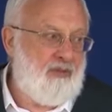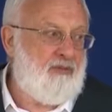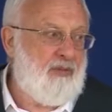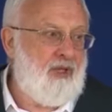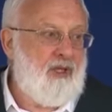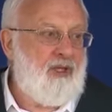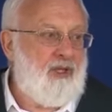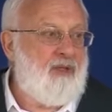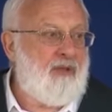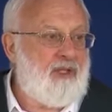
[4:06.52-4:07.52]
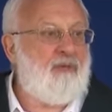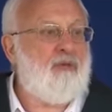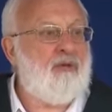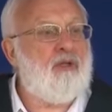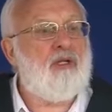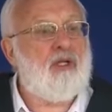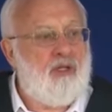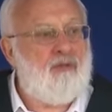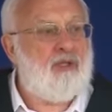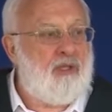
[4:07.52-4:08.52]
There are all kinds of possibilities.
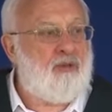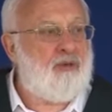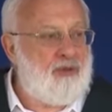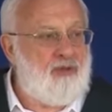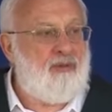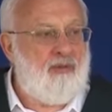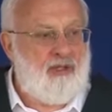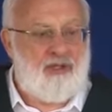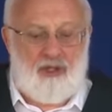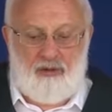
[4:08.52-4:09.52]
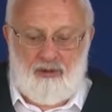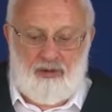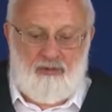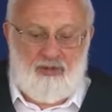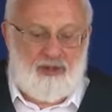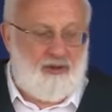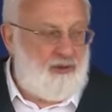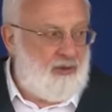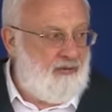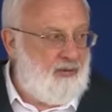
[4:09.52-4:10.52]
If you
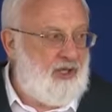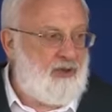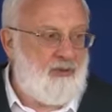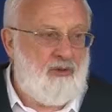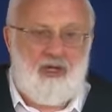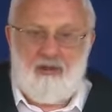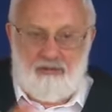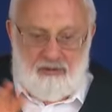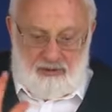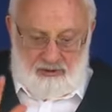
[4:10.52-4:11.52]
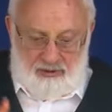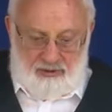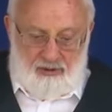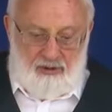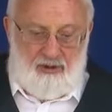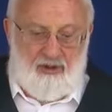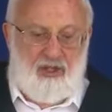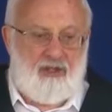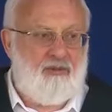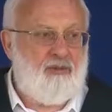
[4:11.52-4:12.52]
really want to take care of
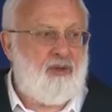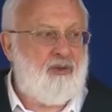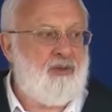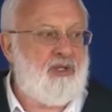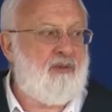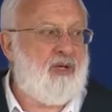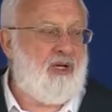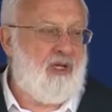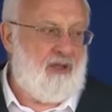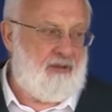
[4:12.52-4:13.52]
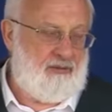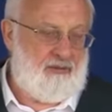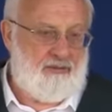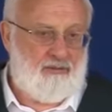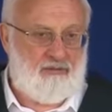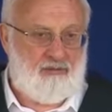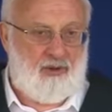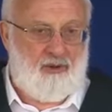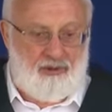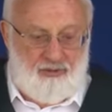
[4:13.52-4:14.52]
what Baal HaSulam writes, you
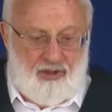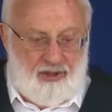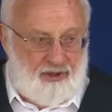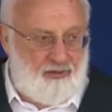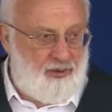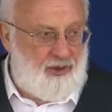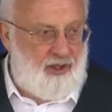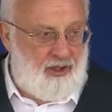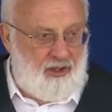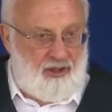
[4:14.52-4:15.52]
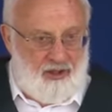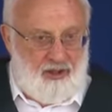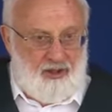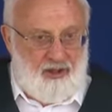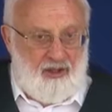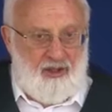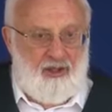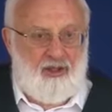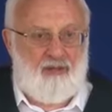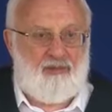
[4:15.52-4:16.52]
will see a blessing in it,
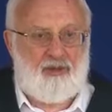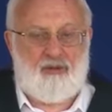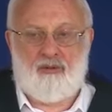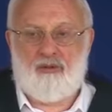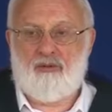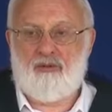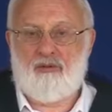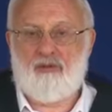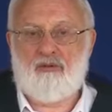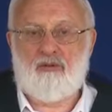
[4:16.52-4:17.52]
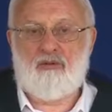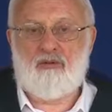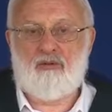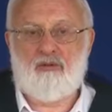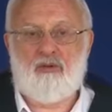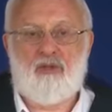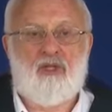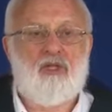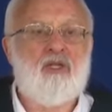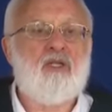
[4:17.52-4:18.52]
besides the simple
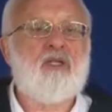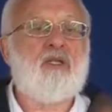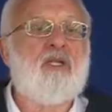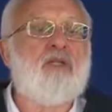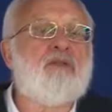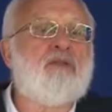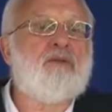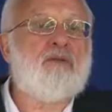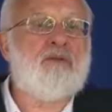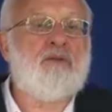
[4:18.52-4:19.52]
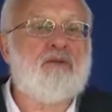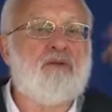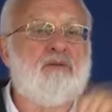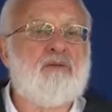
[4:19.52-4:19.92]
calculations, the math.